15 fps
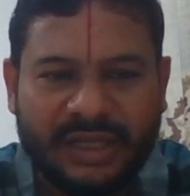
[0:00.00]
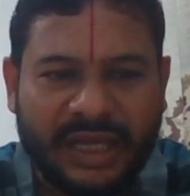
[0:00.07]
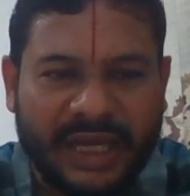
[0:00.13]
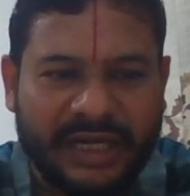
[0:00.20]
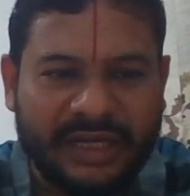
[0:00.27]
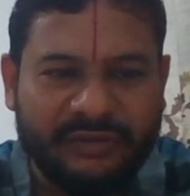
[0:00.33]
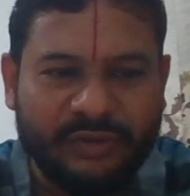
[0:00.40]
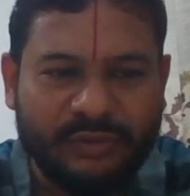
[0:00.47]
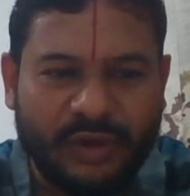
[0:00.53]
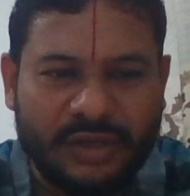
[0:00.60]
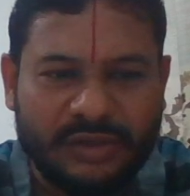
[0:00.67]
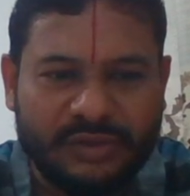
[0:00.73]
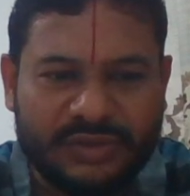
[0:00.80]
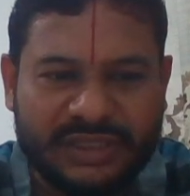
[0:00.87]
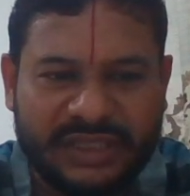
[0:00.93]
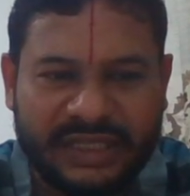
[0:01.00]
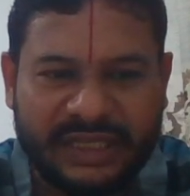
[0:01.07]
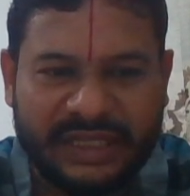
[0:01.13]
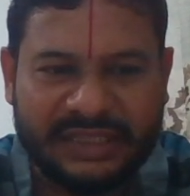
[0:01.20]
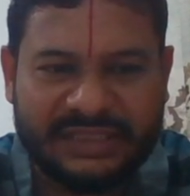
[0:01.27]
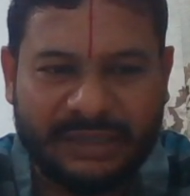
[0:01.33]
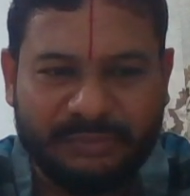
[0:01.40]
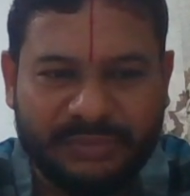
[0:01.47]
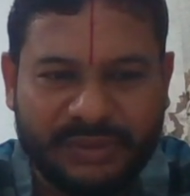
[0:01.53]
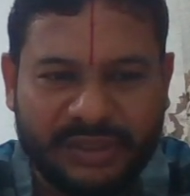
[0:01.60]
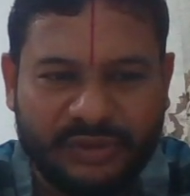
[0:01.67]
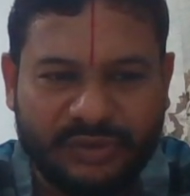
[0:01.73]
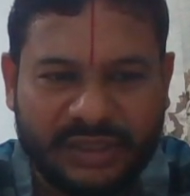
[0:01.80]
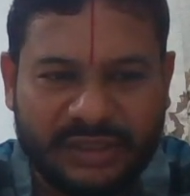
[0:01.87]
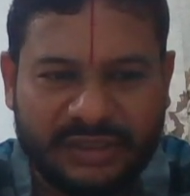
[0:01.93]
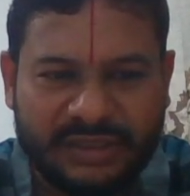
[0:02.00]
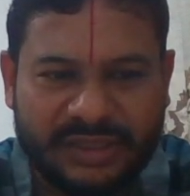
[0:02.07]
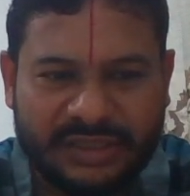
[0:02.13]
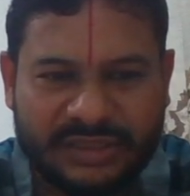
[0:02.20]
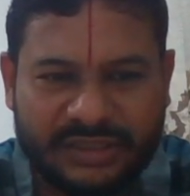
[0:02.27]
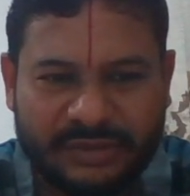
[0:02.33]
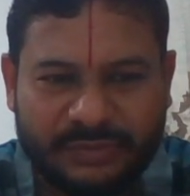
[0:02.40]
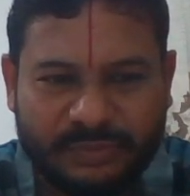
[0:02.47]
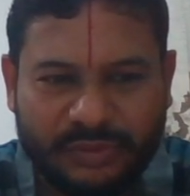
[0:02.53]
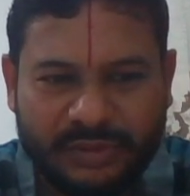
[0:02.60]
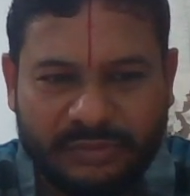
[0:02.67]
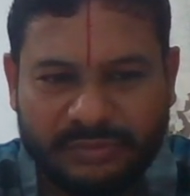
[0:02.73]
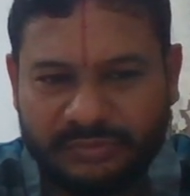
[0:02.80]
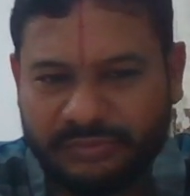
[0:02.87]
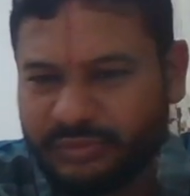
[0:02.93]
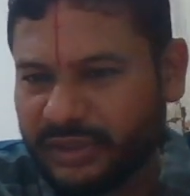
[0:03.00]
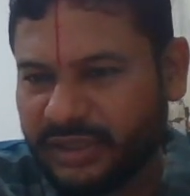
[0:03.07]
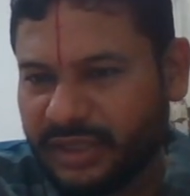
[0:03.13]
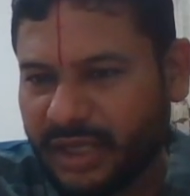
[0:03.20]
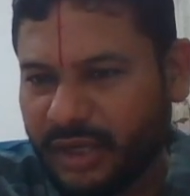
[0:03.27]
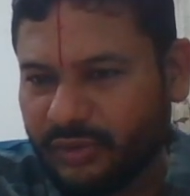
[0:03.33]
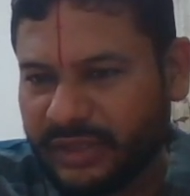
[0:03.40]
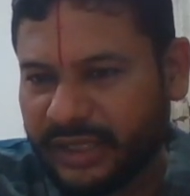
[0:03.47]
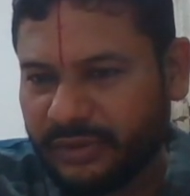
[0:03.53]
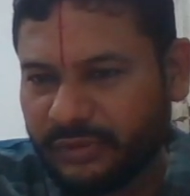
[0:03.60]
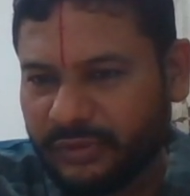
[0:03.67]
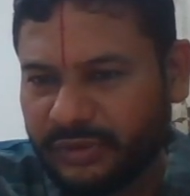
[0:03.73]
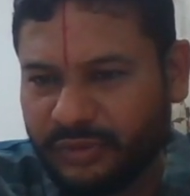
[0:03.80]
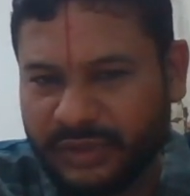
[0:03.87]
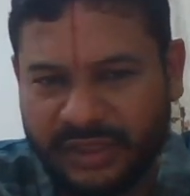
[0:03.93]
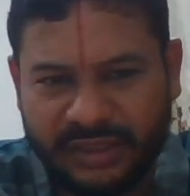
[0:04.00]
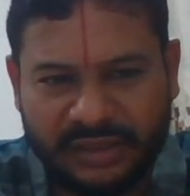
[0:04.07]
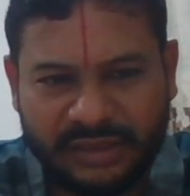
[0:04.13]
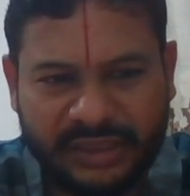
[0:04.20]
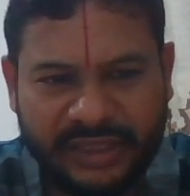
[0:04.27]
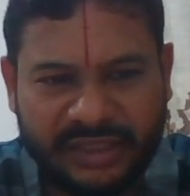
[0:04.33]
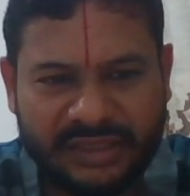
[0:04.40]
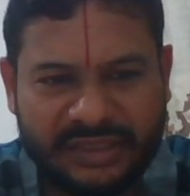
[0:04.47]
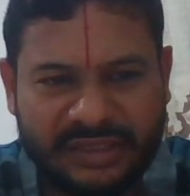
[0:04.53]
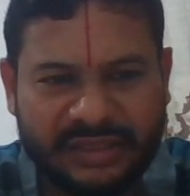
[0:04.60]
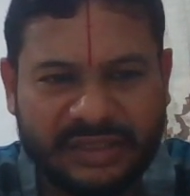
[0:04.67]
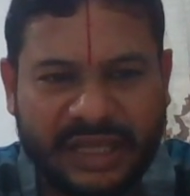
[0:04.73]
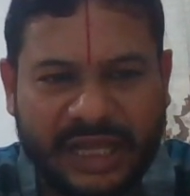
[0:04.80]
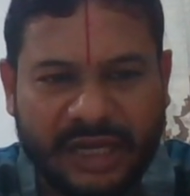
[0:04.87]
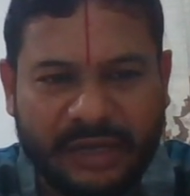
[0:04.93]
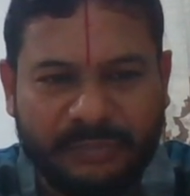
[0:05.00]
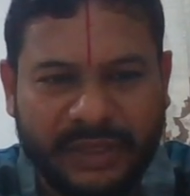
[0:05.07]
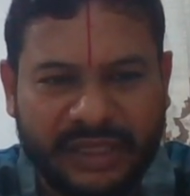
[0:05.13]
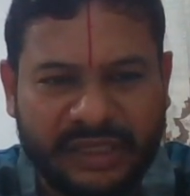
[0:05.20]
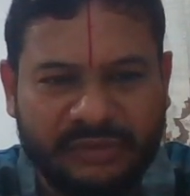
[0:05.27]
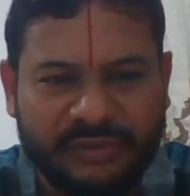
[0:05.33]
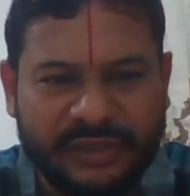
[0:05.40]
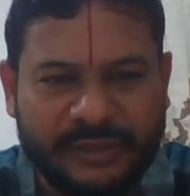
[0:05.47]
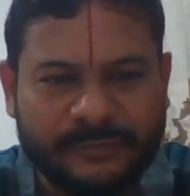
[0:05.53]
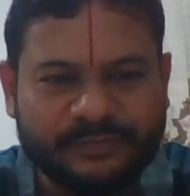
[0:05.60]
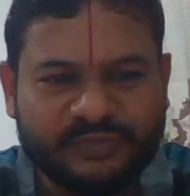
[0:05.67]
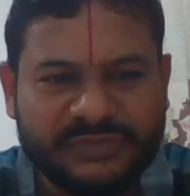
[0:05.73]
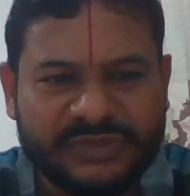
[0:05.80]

And if you want to see an example, you can just put a down arrow, you can get the help anywhere.